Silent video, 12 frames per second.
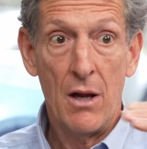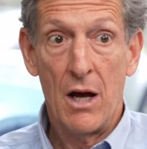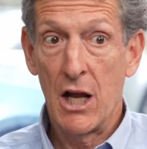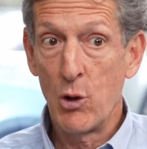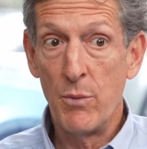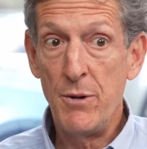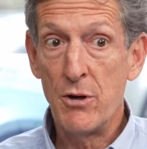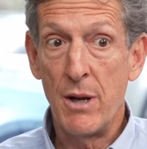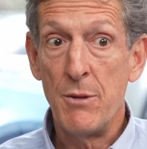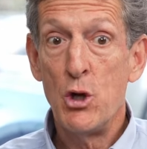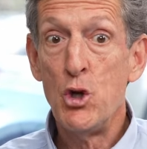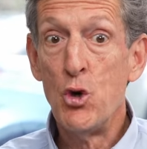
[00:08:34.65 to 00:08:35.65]
Hallowed be your
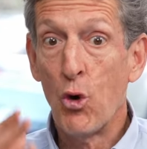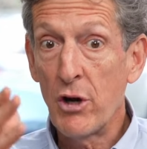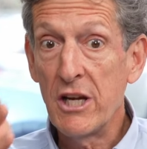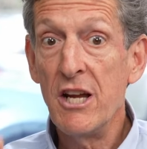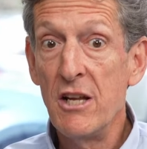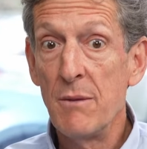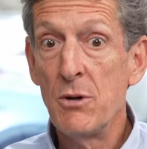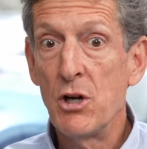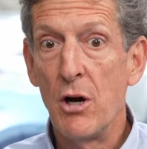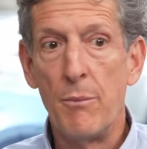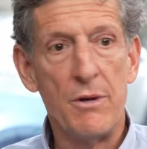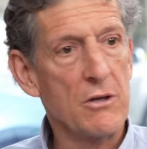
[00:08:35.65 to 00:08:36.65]
name. Your kingdom
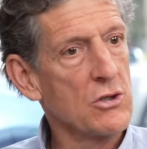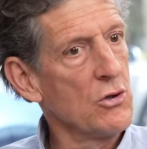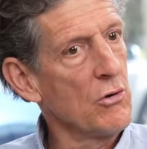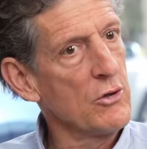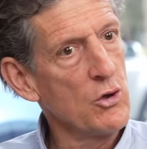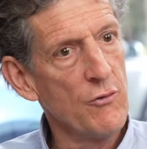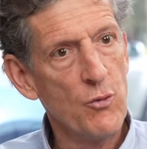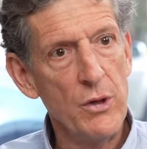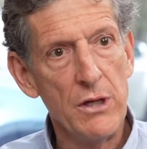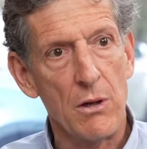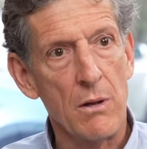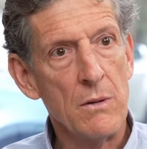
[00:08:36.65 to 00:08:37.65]
come. Here's the whole issue of
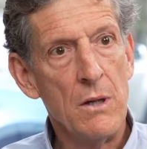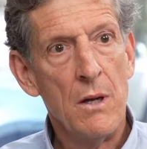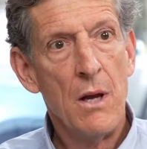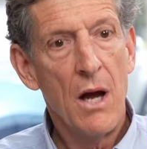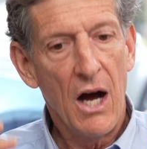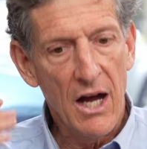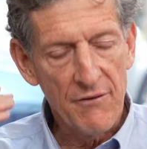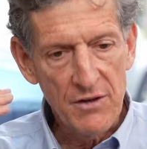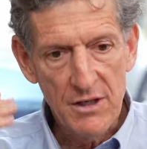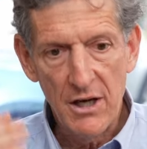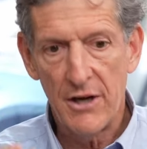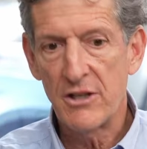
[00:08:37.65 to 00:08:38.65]
will.
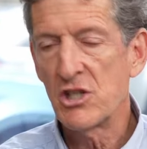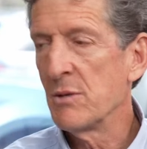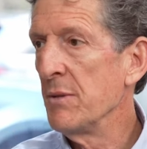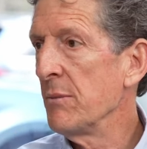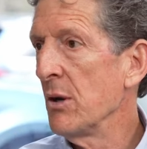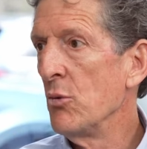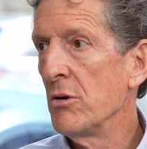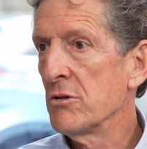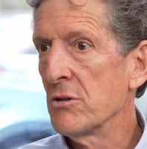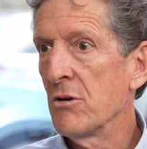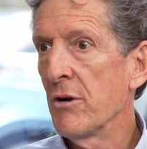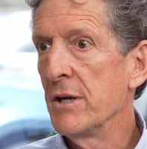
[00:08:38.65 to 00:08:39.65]
I've got to submit my will
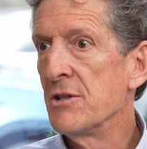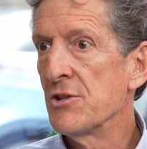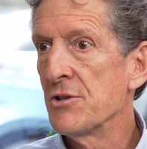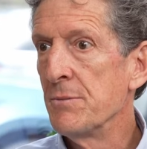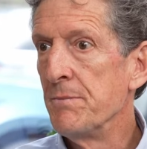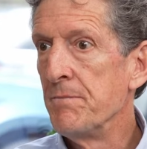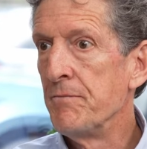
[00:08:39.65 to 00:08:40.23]
to Christ.